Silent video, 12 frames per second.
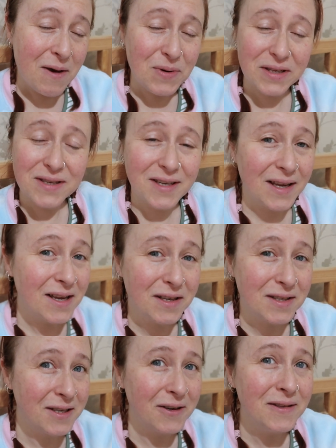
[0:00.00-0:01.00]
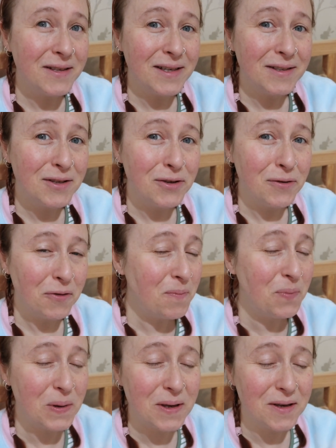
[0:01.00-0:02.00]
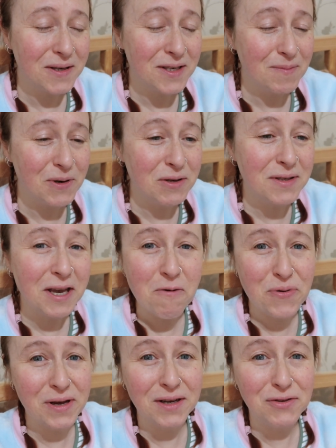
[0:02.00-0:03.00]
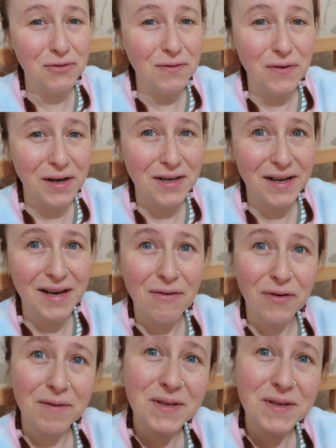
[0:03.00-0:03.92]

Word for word: but today has turned into the biggest, most epic duvet day ever.